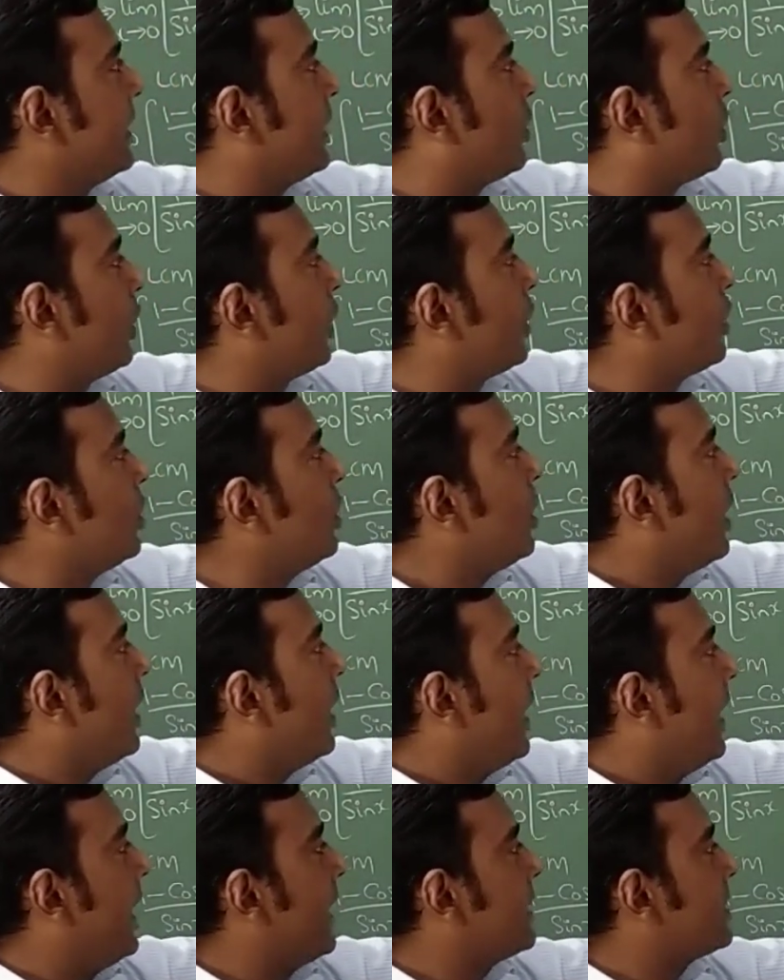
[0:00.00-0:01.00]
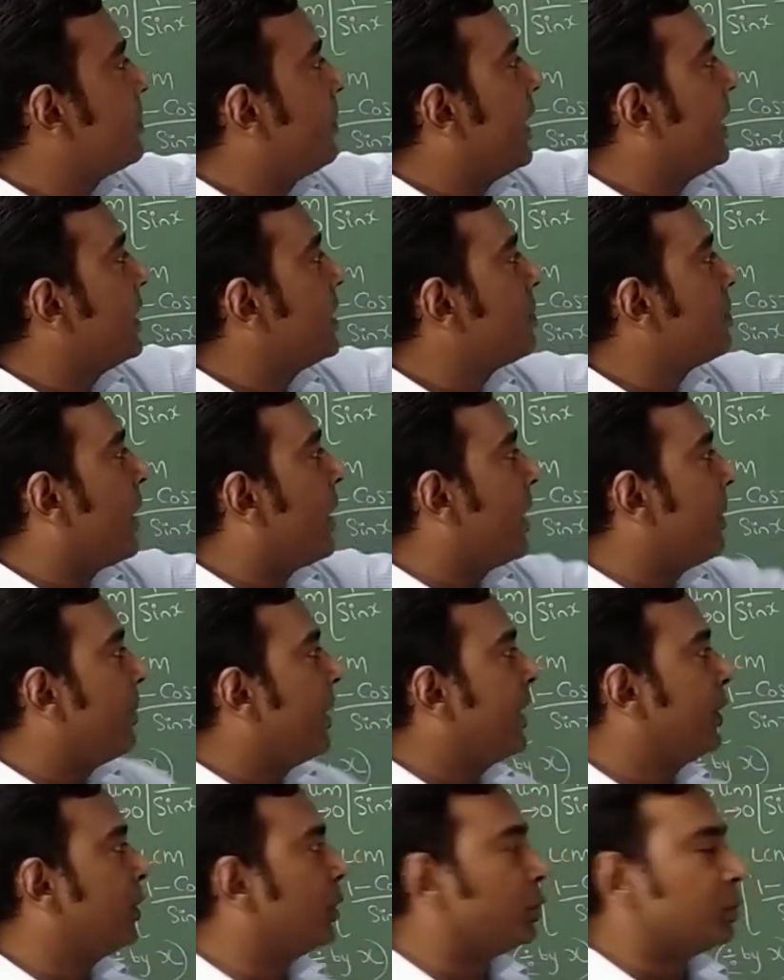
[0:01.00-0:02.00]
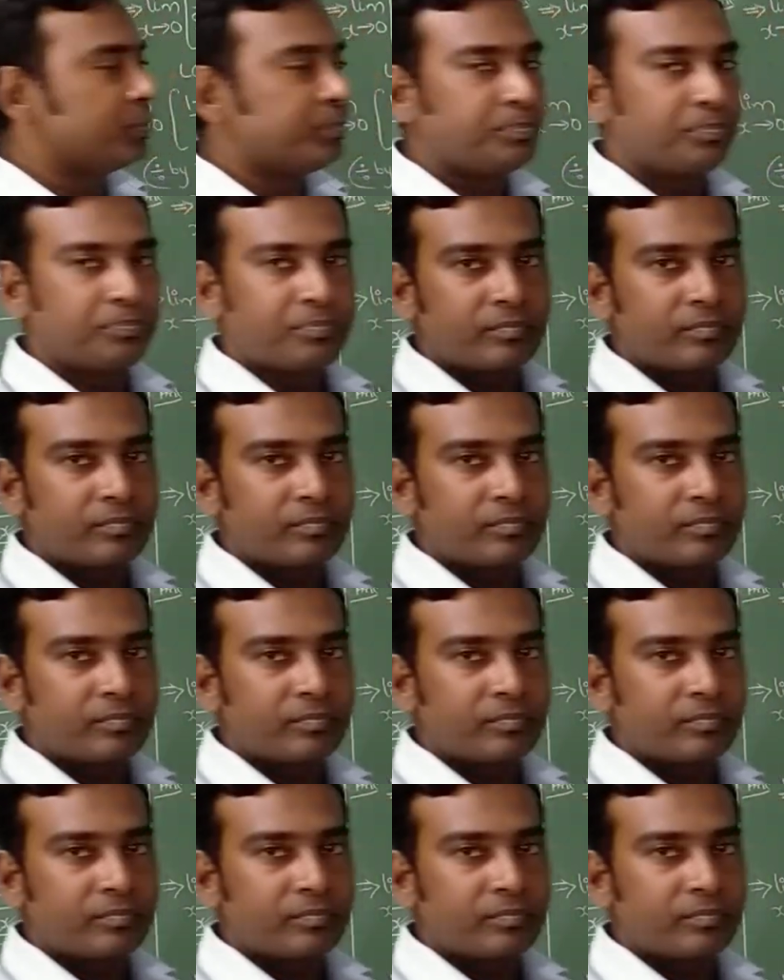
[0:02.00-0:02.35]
equal to x minus pi by 2.